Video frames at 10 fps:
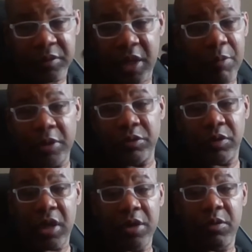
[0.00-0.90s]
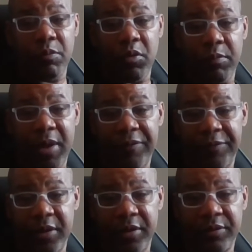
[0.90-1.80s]
they wasn't gonna cut no more my
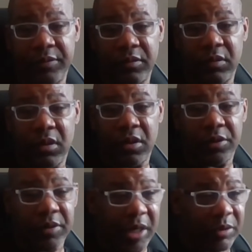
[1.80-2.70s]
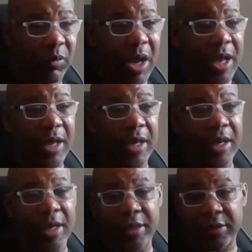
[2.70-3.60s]
feet. So that's why
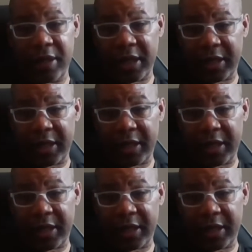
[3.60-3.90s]
I,